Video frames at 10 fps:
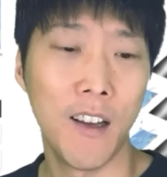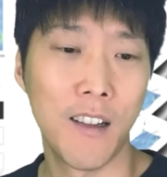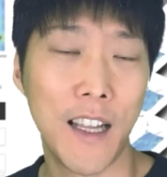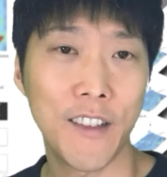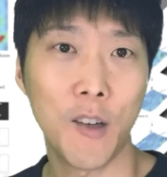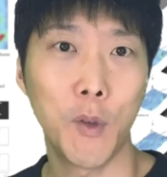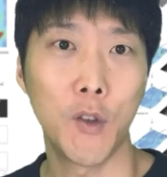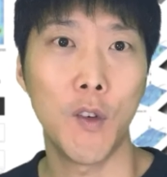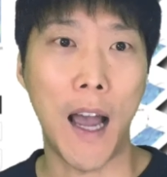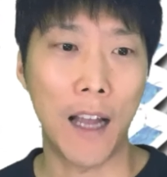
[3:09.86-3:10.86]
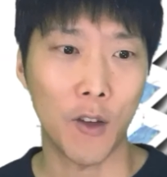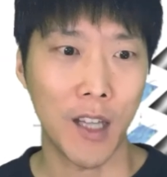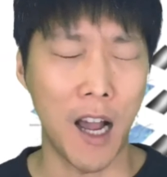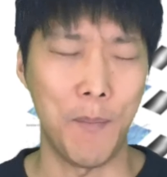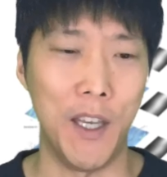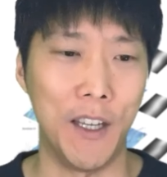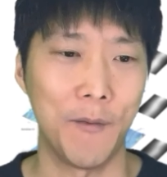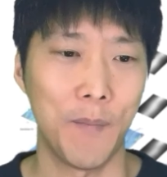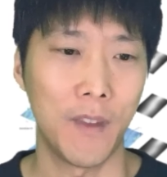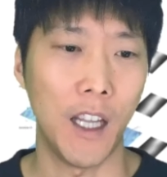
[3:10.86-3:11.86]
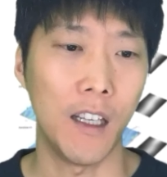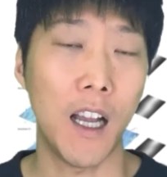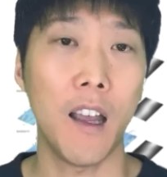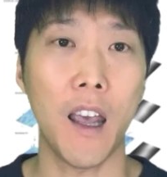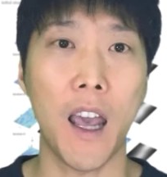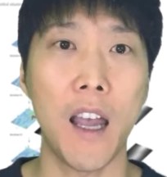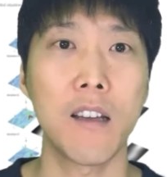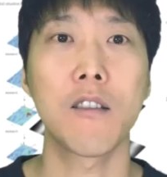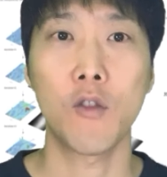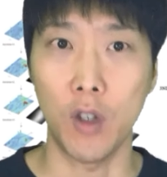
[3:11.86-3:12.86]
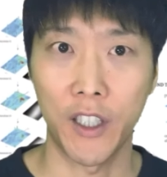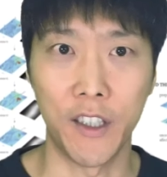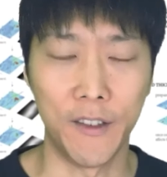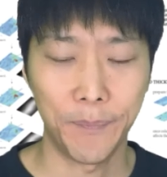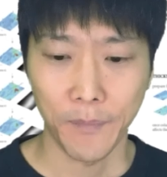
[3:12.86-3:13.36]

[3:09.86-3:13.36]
Let's jump to other topic, data and structure.